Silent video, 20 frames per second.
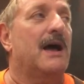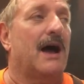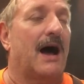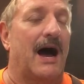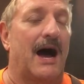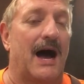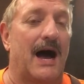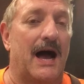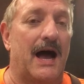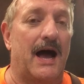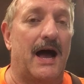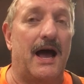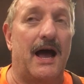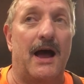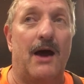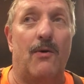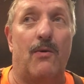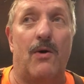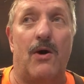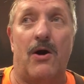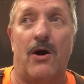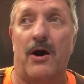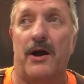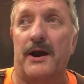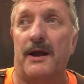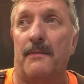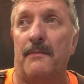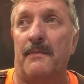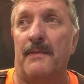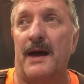I want
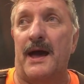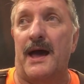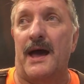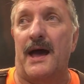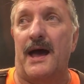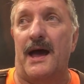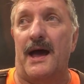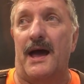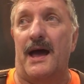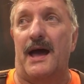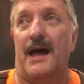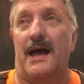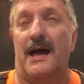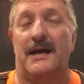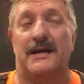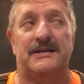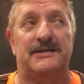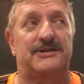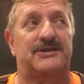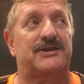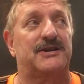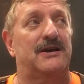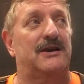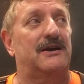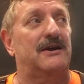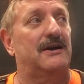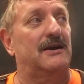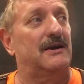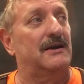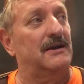a
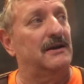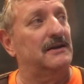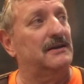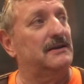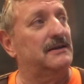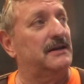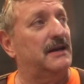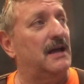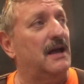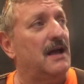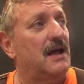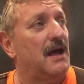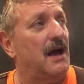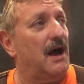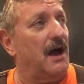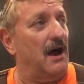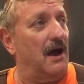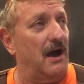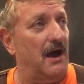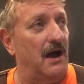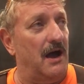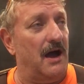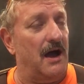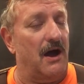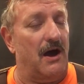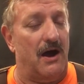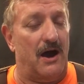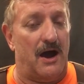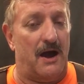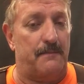mansion, a
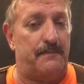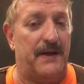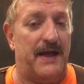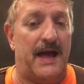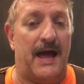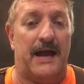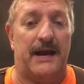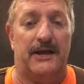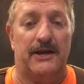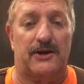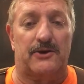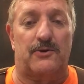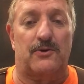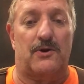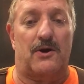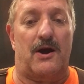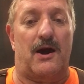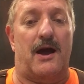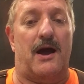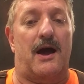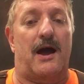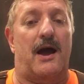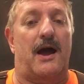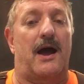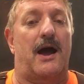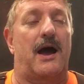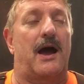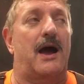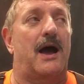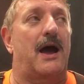harp and a
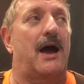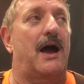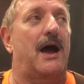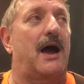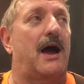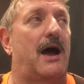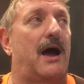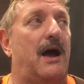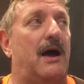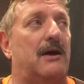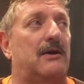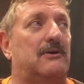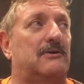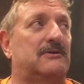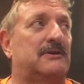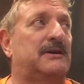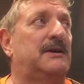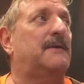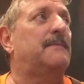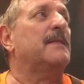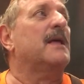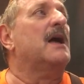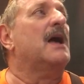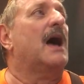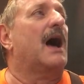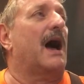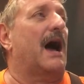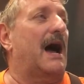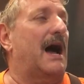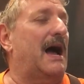crown.
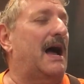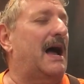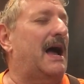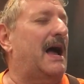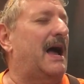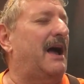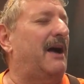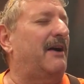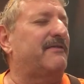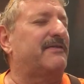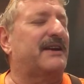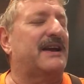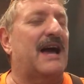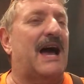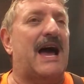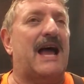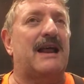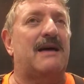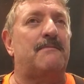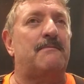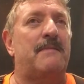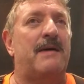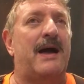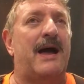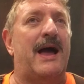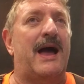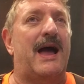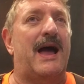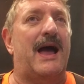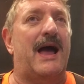I've got a
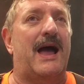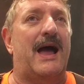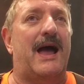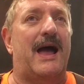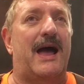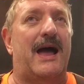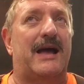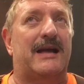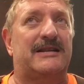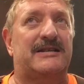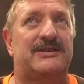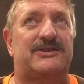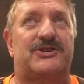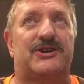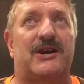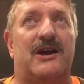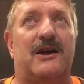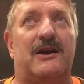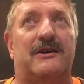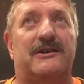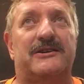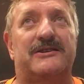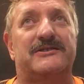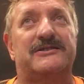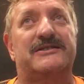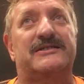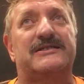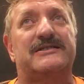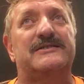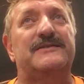
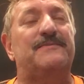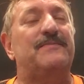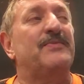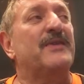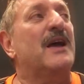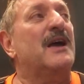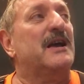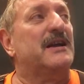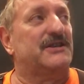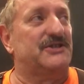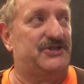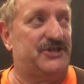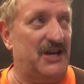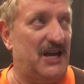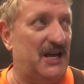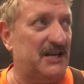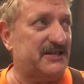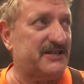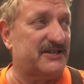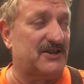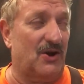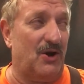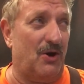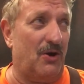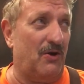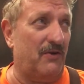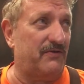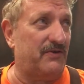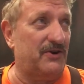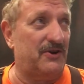mansion just
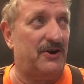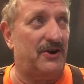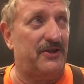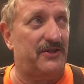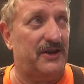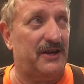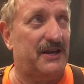over the